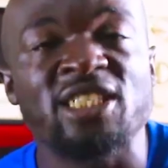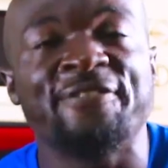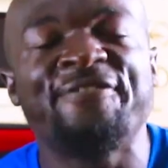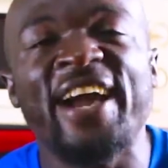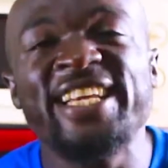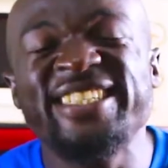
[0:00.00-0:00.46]
is
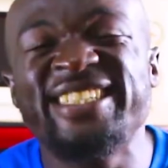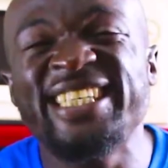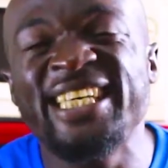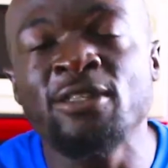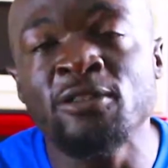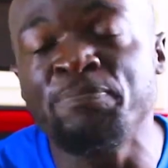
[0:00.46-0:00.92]
finding
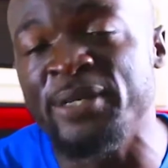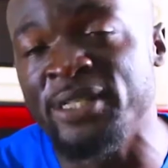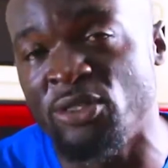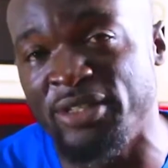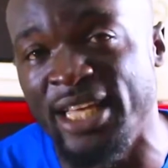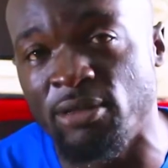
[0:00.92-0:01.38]
skilled
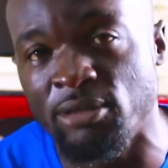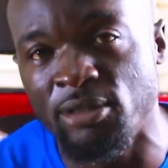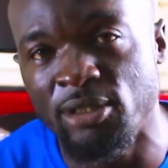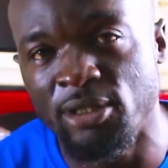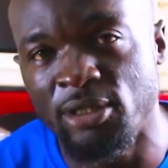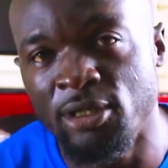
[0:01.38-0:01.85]
personnel
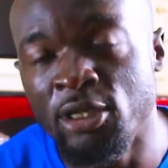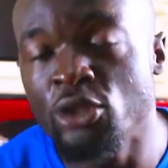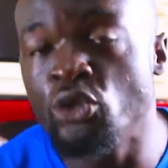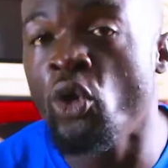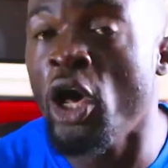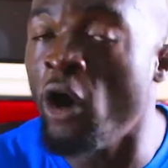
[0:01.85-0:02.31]

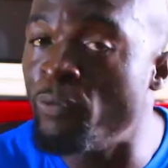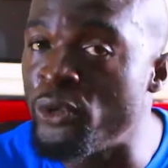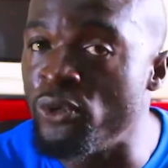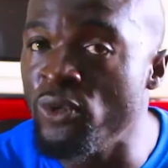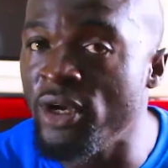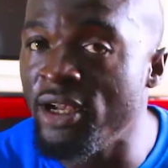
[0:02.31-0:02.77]
to help
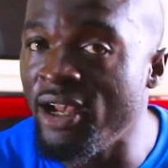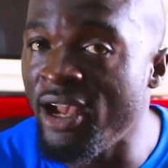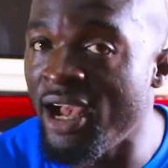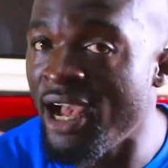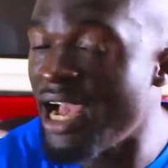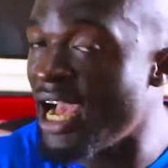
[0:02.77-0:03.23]
you
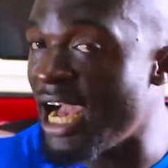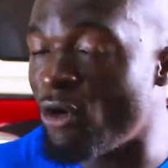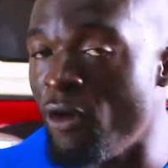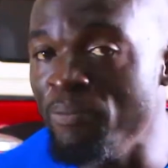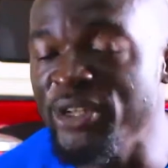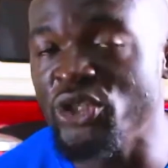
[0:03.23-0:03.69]

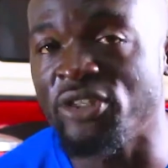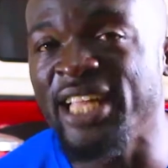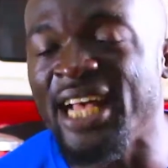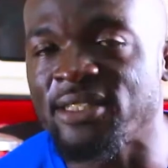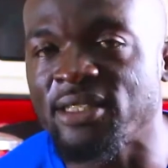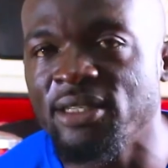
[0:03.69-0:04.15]
accomplish your
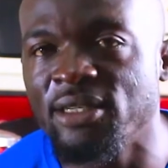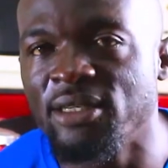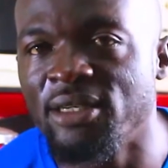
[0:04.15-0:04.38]
task.